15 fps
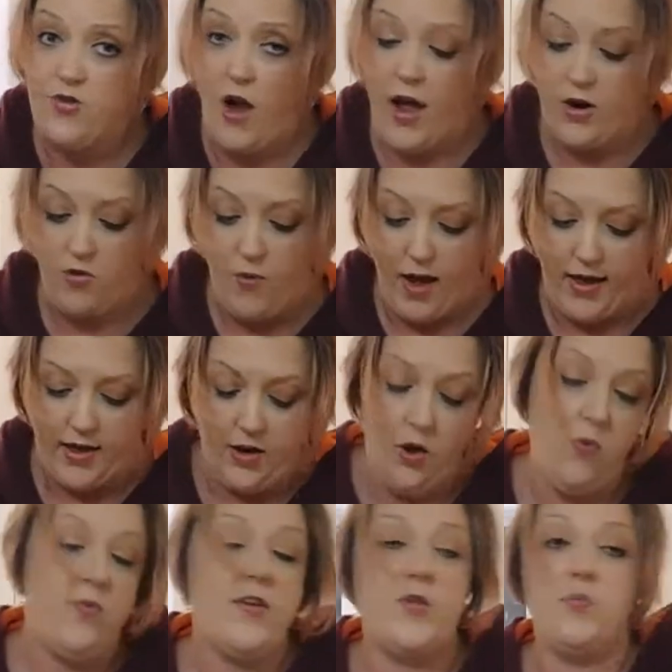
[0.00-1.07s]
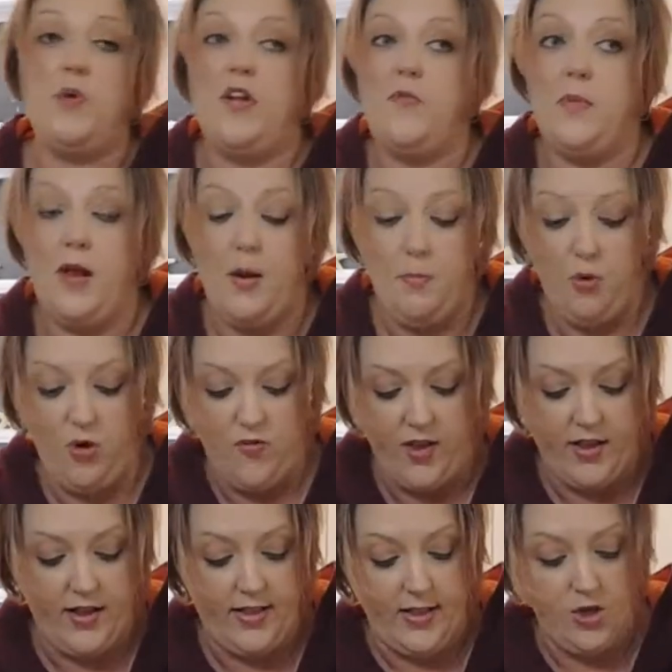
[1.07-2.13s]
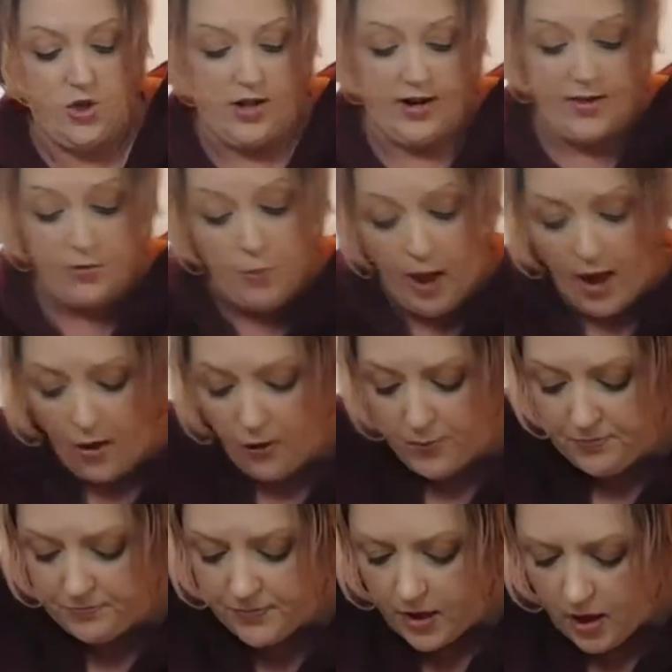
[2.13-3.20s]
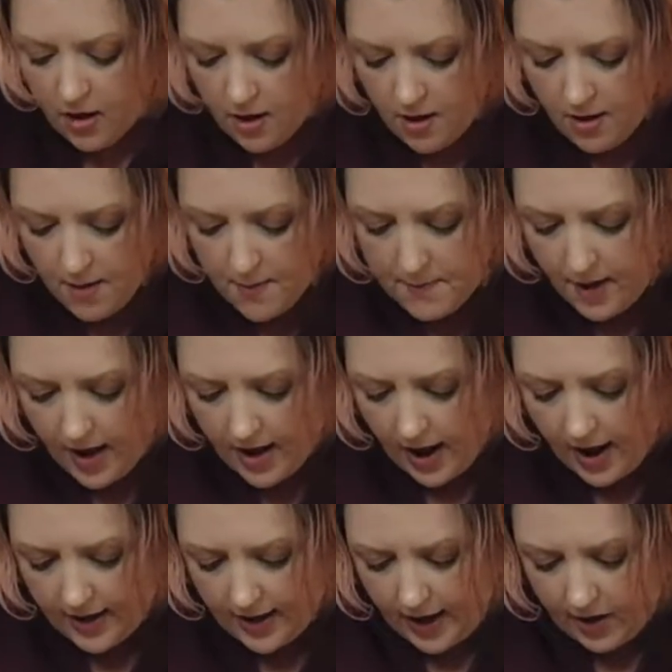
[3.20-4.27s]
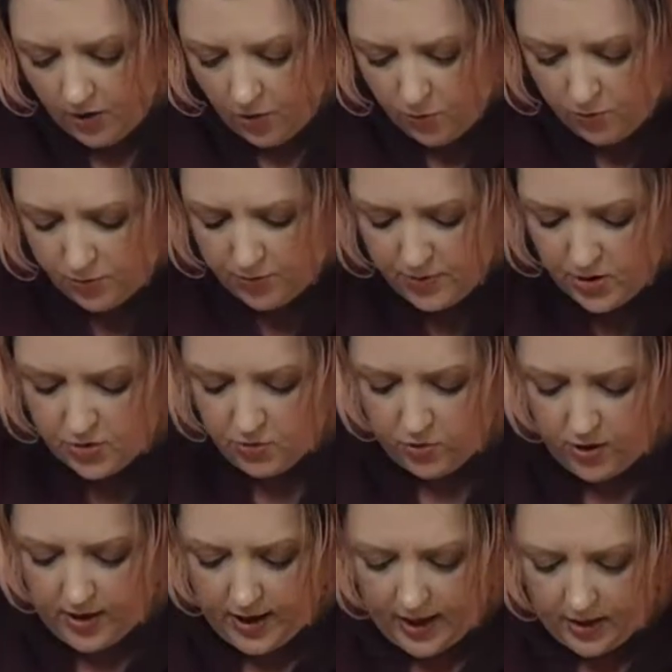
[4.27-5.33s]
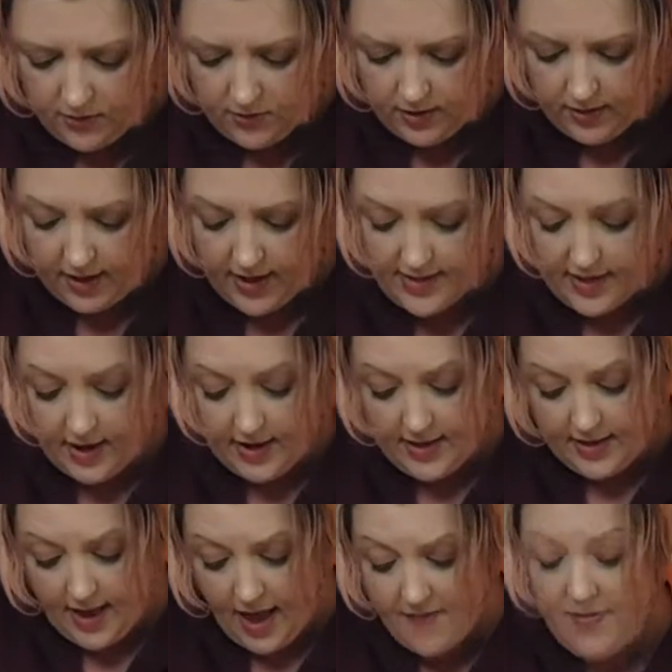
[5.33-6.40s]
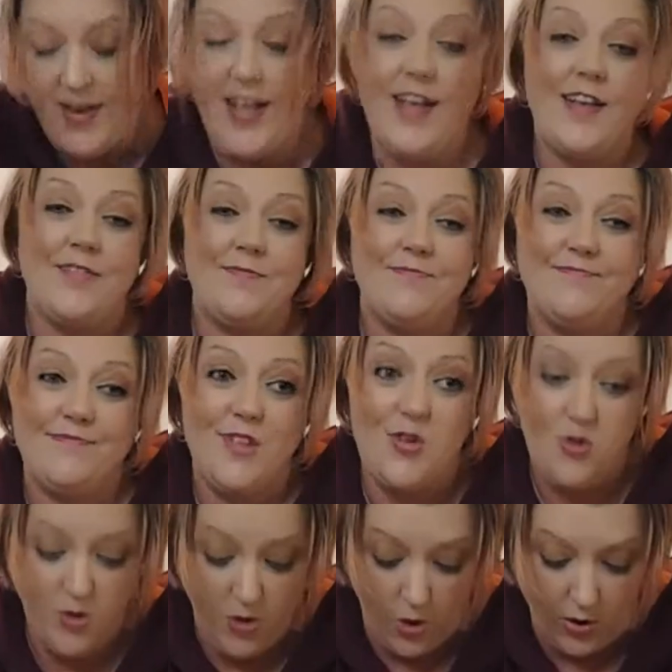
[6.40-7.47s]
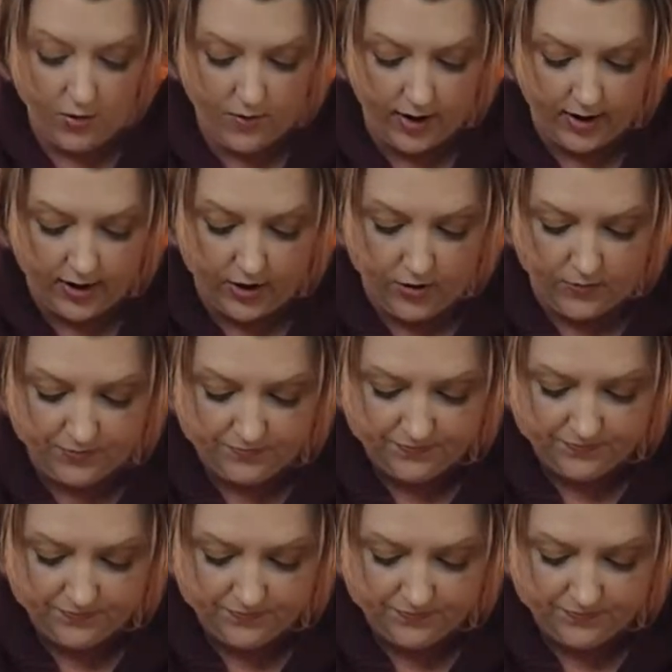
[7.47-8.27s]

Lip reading: dried oregano, this would have been a perfect addition as well. But I got home from the store today and realized I didn't have any. So no oregano.